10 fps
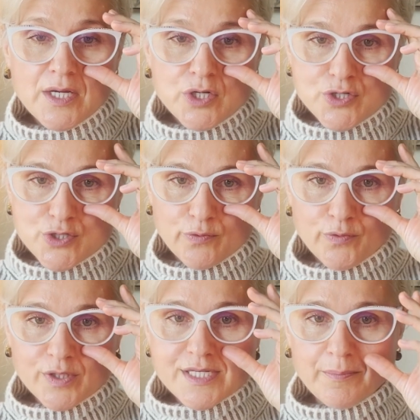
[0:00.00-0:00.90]
So for
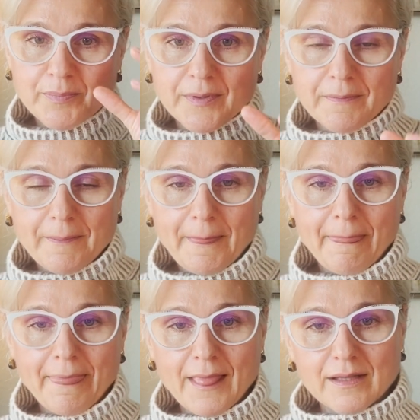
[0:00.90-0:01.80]
example,
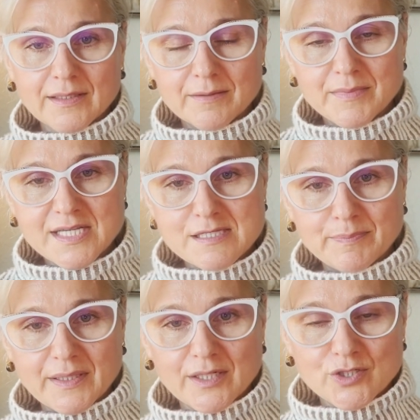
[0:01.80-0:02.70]
let me
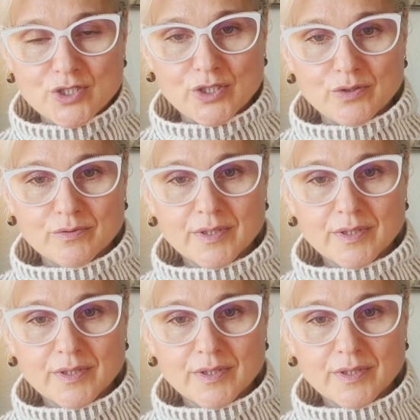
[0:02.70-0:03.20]
explain it to you.